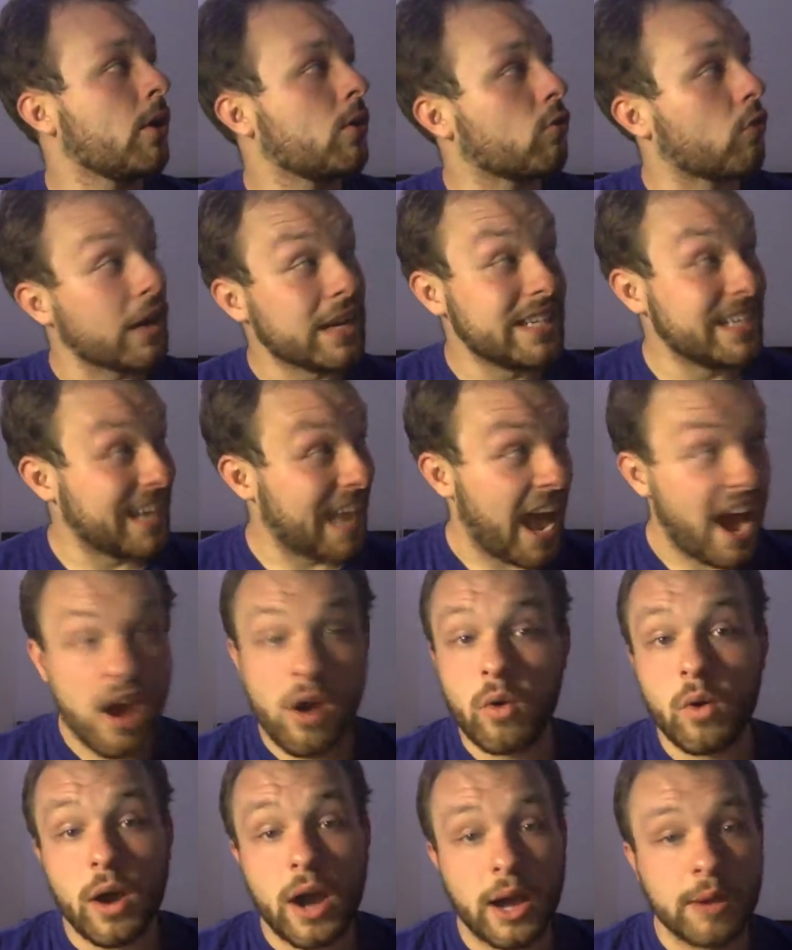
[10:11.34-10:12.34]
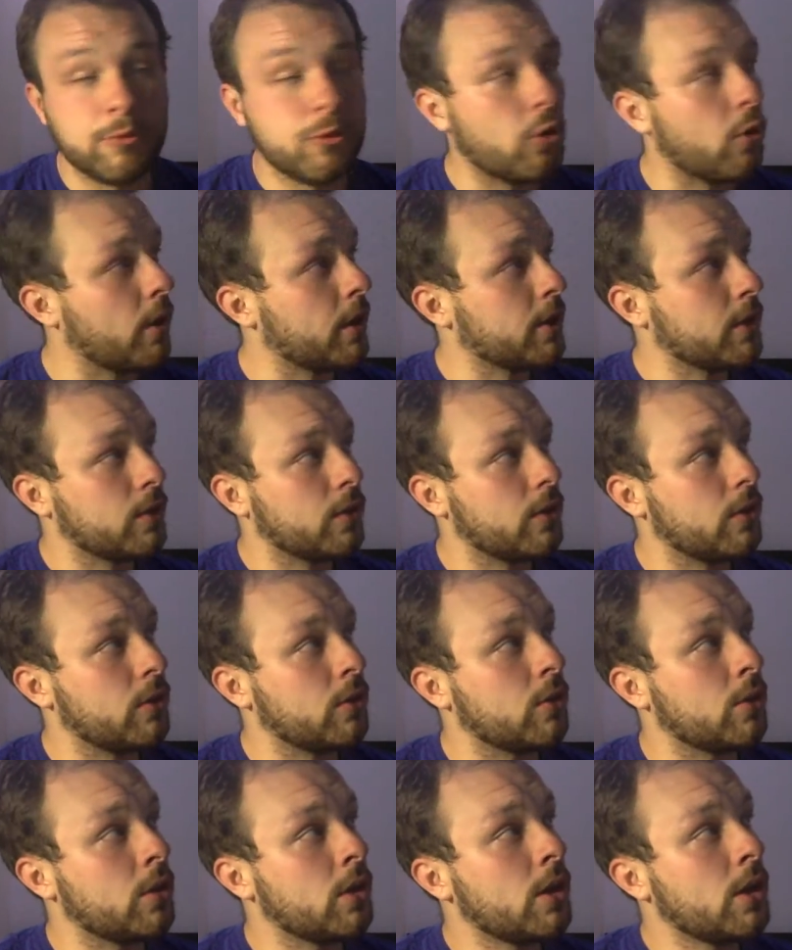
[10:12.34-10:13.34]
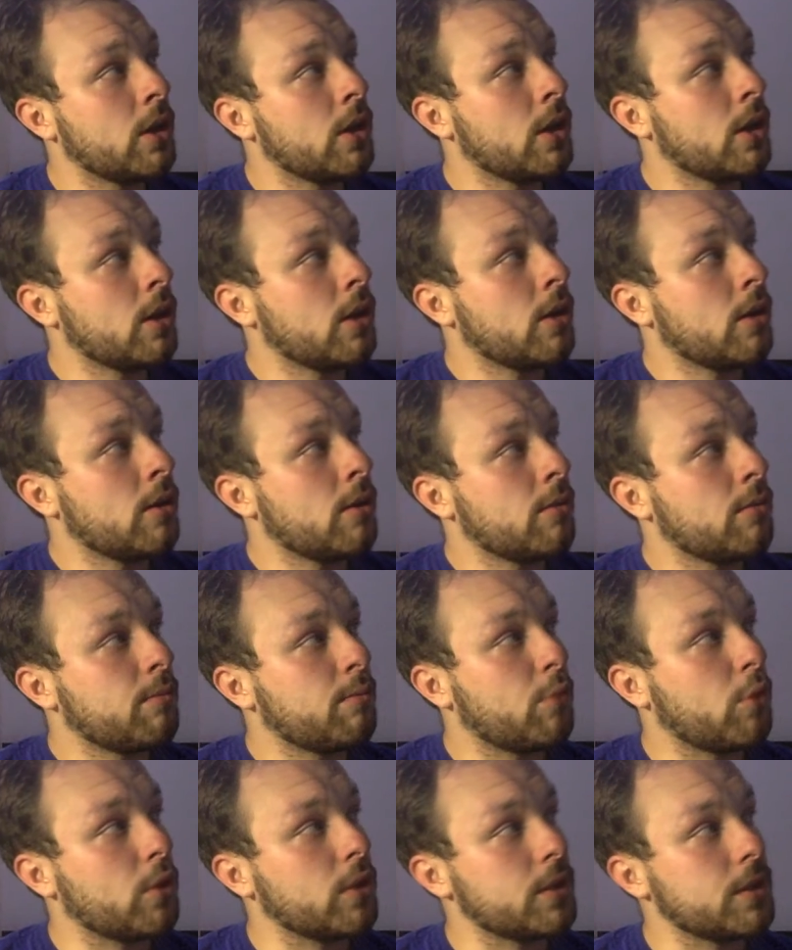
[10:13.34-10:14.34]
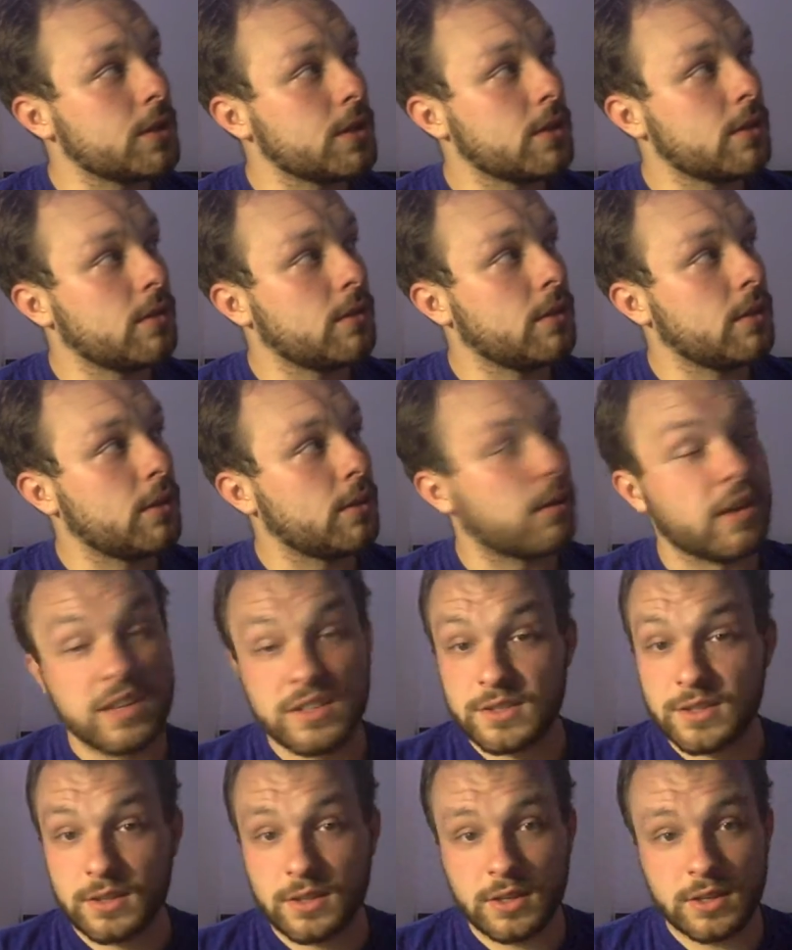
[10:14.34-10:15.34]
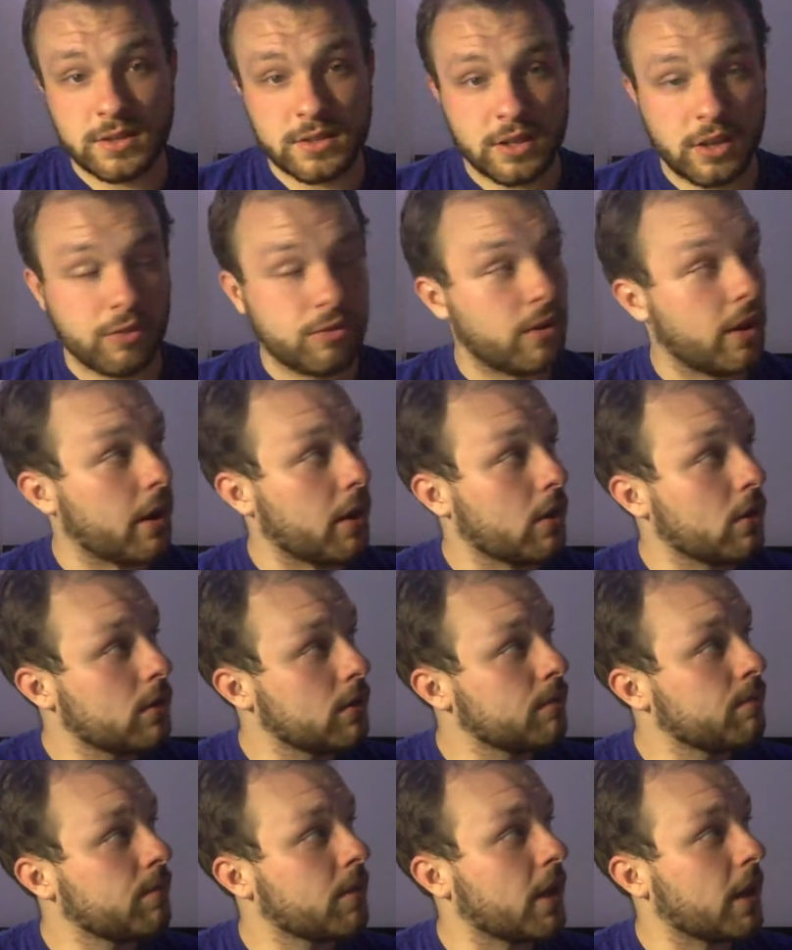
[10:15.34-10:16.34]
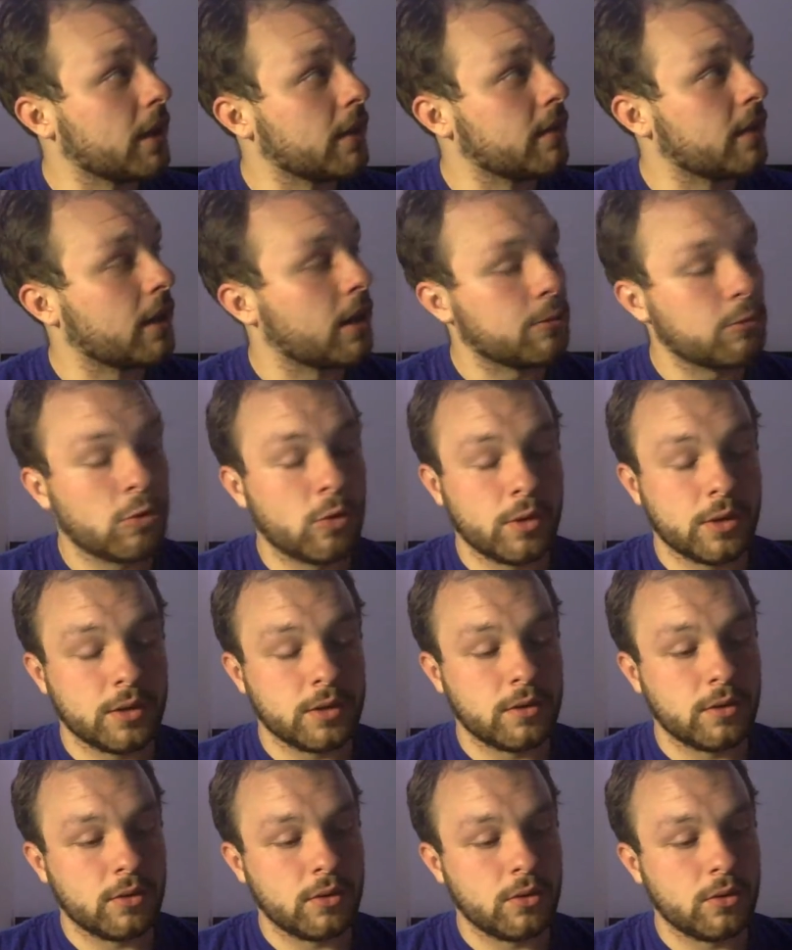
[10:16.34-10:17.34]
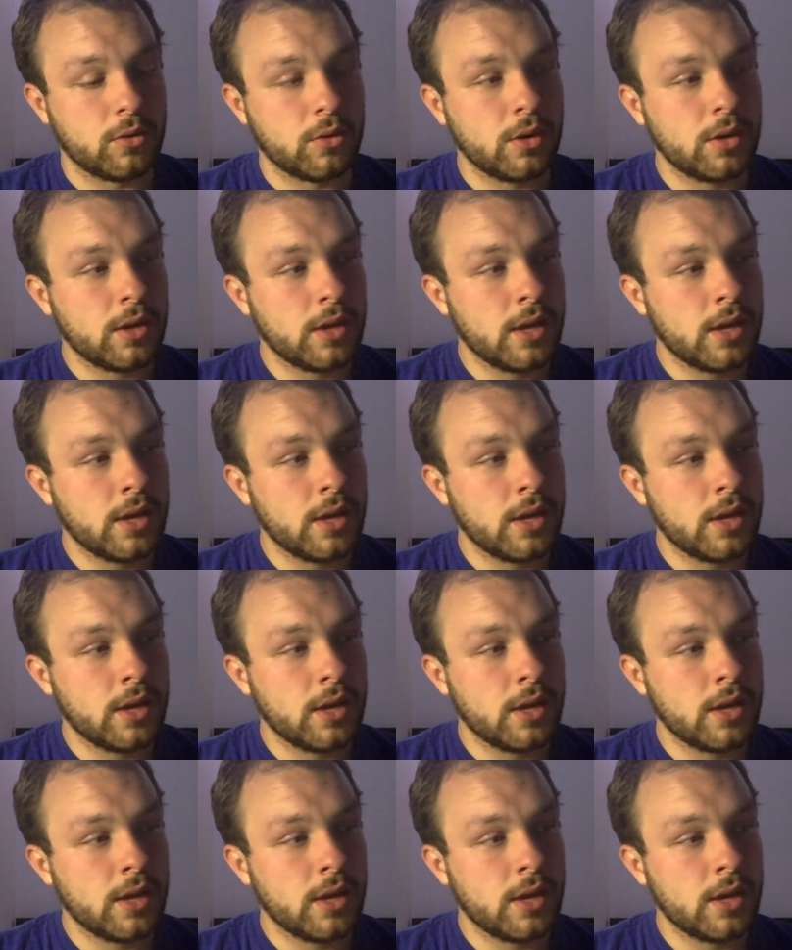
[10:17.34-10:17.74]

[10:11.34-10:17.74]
right now, I'm going to put the things in the Excel file, and then I'm going to